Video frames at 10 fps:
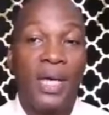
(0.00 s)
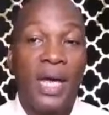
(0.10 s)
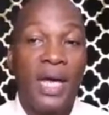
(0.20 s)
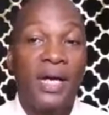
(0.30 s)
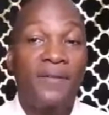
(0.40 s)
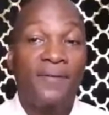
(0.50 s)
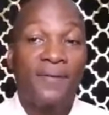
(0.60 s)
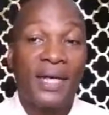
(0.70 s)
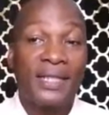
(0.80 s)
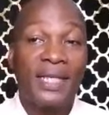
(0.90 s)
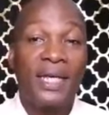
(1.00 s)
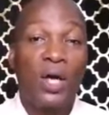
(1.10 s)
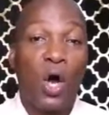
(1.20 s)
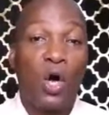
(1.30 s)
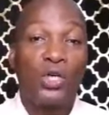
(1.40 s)

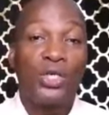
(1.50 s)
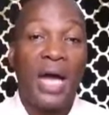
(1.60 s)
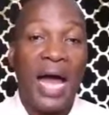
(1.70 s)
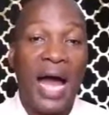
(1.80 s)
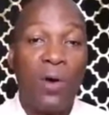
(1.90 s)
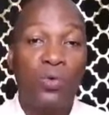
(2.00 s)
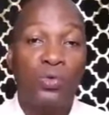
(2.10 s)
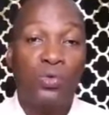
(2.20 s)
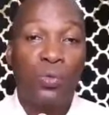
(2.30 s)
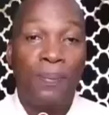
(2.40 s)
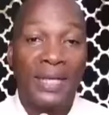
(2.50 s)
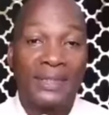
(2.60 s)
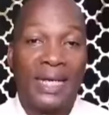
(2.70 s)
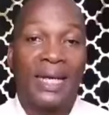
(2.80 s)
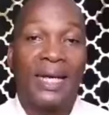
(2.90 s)
Reflecting on how to
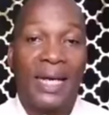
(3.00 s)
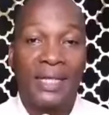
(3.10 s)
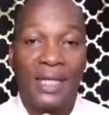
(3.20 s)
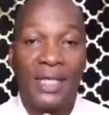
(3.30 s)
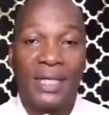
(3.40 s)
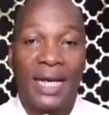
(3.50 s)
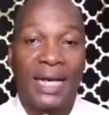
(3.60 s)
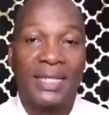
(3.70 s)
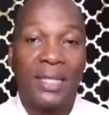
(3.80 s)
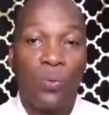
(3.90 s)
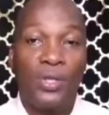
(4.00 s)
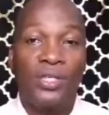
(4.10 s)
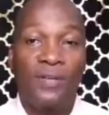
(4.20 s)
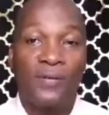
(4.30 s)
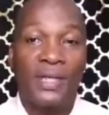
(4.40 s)
better engage learners with
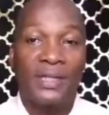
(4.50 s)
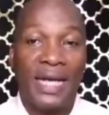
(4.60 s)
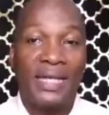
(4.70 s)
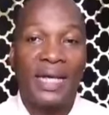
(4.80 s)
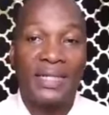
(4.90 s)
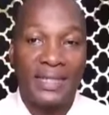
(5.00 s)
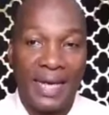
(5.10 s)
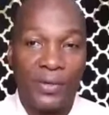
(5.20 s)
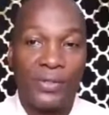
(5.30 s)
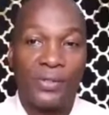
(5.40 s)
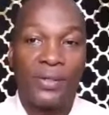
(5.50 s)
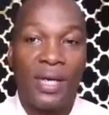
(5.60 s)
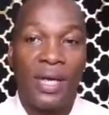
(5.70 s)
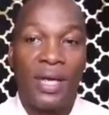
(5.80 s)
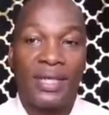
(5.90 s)
different learning styles,
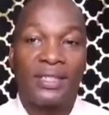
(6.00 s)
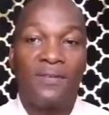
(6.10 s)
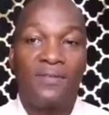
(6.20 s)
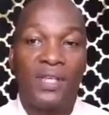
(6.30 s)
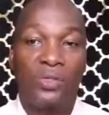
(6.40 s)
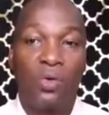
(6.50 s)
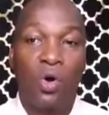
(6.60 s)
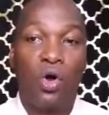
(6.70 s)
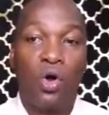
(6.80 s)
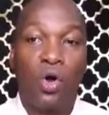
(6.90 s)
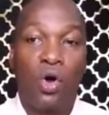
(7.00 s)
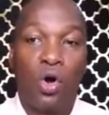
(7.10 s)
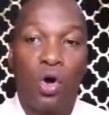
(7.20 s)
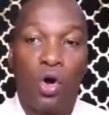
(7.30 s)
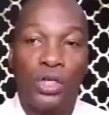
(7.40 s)
that is visual,
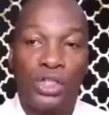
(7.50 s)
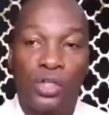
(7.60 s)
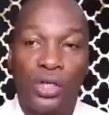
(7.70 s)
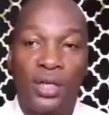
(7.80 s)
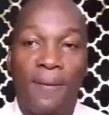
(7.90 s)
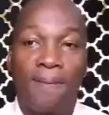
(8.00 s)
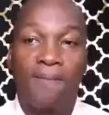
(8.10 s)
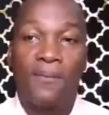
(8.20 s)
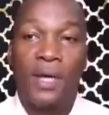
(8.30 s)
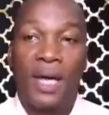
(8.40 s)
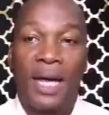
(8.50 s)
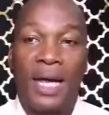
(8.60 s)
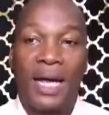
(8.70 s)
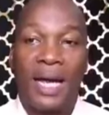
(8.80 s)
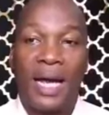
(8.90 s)
auditory,
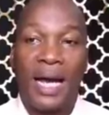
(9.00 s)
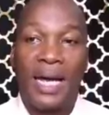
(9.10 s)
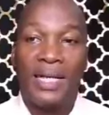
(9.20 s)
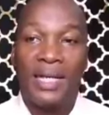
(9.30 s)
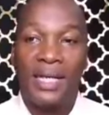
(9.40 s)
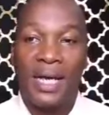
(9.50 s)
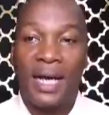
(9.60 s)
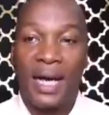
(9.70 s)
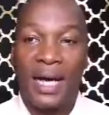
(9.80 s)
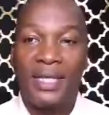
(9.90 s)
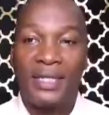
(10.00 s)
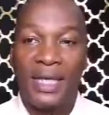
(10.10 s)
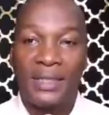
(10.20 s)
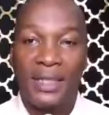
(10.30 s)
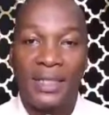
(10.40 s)

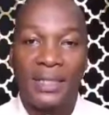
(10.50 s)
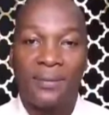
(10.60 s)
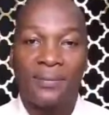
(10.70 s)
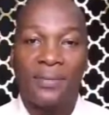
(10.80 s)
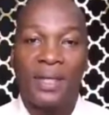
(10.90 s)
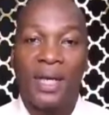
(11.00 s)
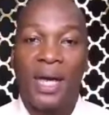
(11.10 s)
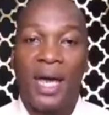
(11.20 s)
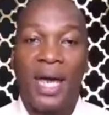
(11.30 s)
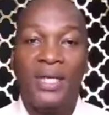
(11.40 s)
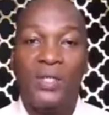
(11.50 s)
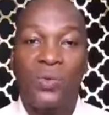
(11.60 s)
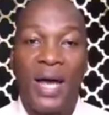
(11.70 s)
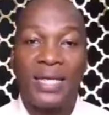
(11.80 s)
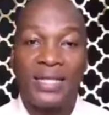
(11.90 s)
kinesthetics,
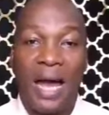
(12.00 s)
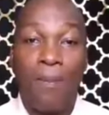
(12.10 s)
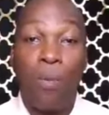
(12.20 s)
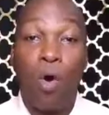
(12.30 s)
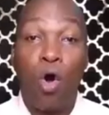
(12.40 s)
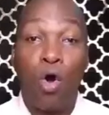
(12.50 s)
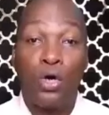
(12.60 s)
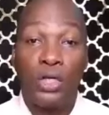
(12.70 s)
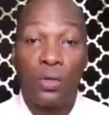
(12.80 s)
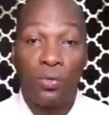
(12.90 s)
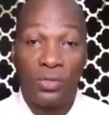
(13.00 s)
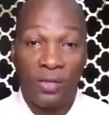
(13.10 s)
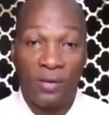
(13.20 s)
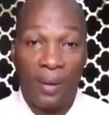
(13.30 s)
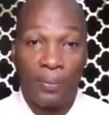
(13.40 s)
ensures a more
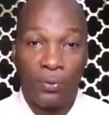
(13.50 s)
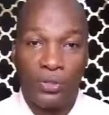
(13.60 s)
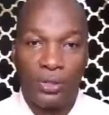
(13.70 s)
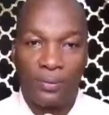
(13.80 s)
inclusive approach.